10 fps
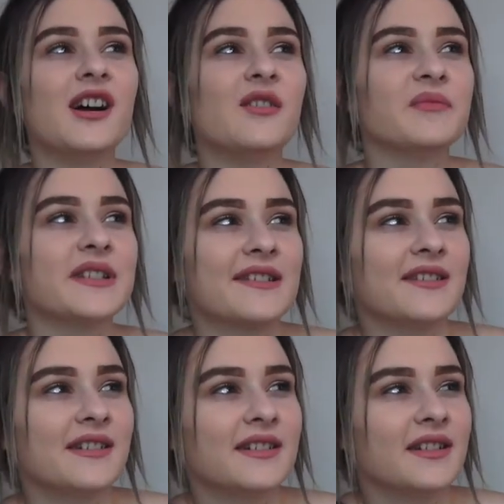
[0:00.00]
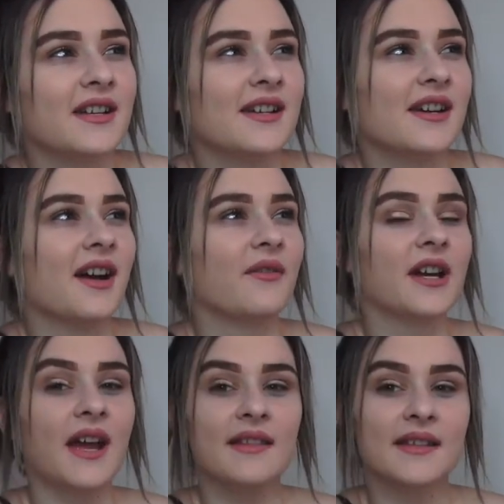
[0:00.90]
um, so I
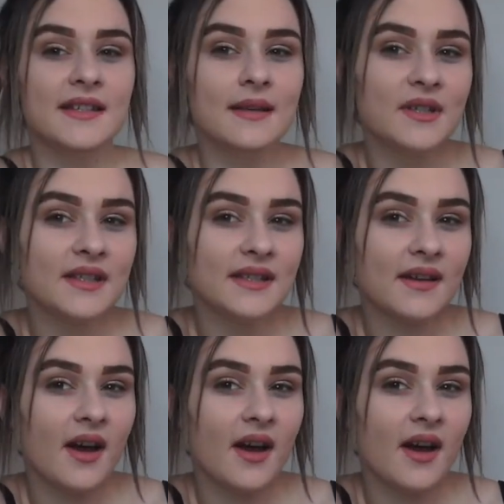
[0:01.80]
work at the cinemas,